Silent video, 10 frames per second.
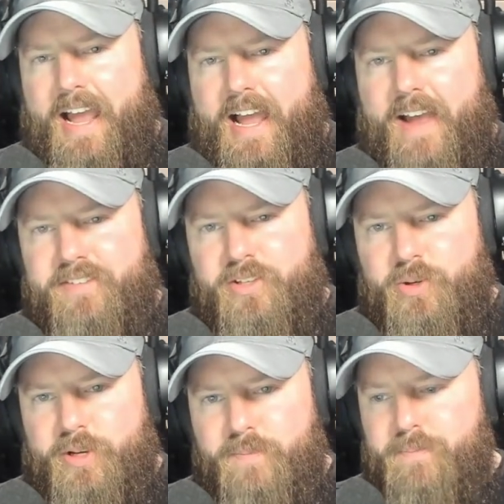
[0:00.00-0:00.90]
have to
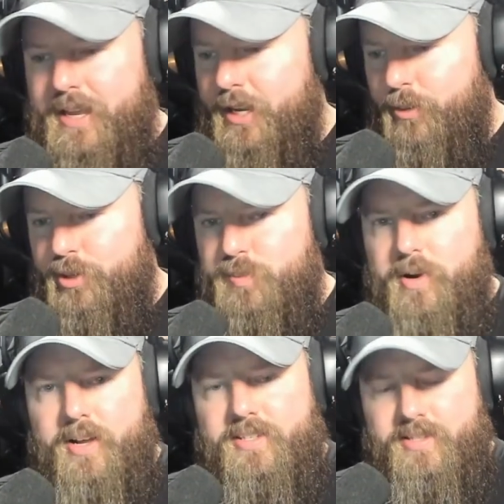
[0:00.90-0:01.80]
do an immediate
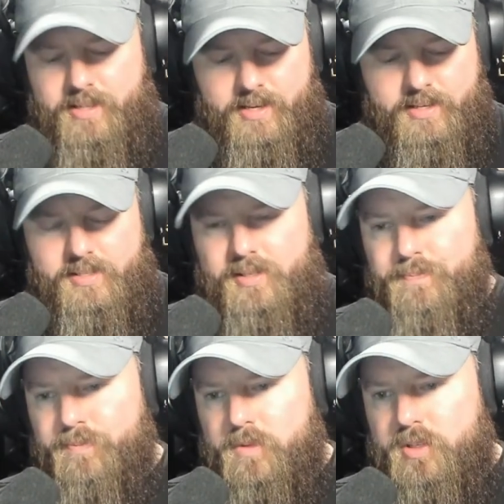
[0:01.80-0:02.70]
response to this.
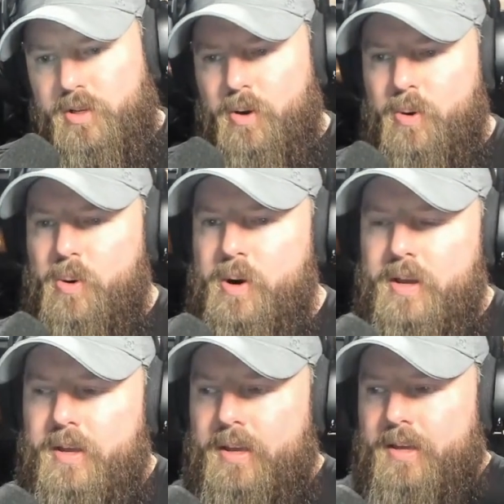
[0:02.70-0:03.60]
So,
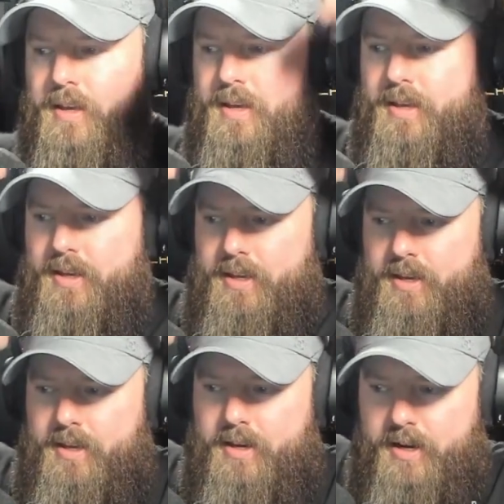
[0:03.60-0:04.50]

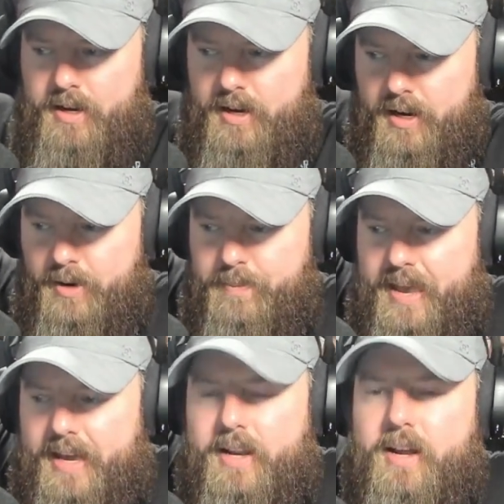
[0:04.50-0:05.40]
oh man.